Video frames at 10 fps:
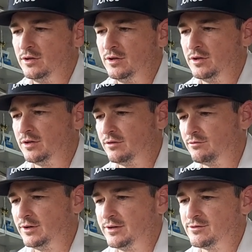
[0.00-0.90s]
if
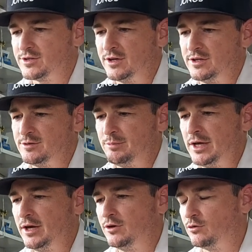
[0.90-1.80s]
left side is bad
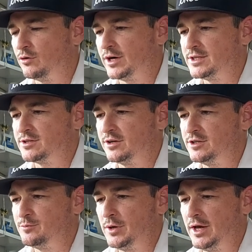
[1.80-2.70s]
or right side is
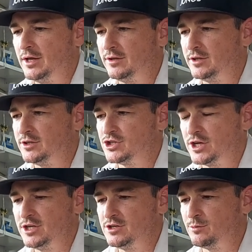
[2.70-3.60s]
bad, and then
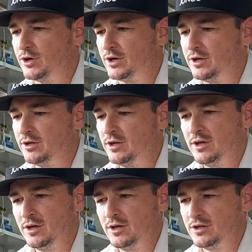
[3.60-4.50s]
change my
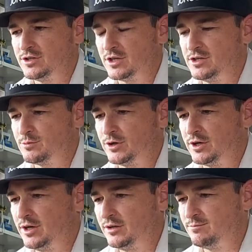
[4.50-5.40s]
change
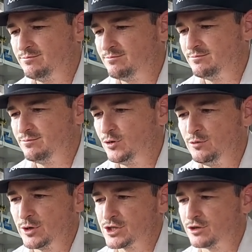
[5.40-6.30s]
my move my
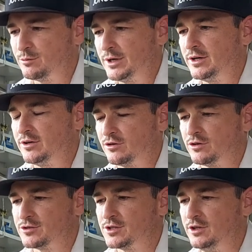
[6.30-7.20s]
shot pattern across
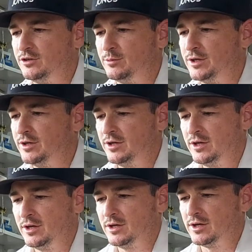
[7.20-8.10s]
a little bit.
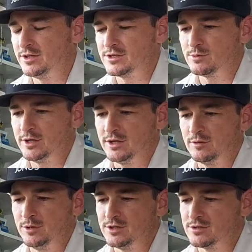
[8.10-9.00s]
And this way, I can be
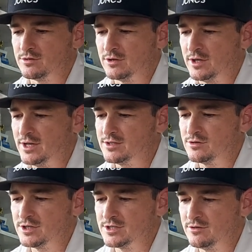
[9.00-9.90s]
as as
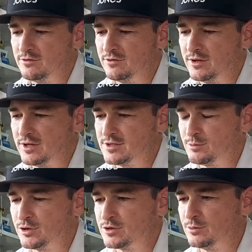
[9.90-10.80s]
aggressive as
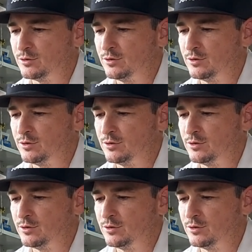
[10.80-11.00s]
possible.